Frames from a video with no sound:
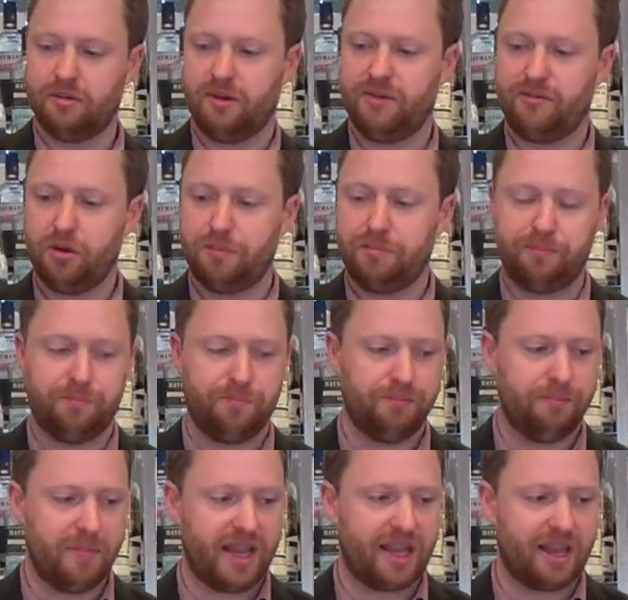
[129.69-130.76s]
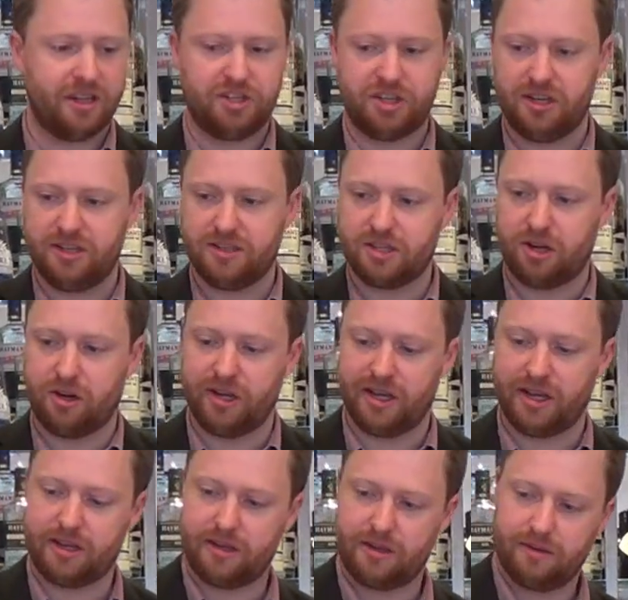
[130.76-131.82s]
If you're making a gin and
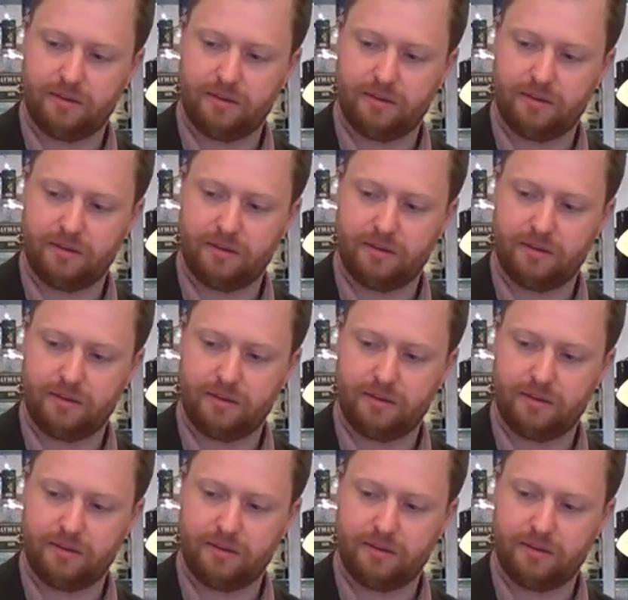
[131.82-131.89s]
tonic,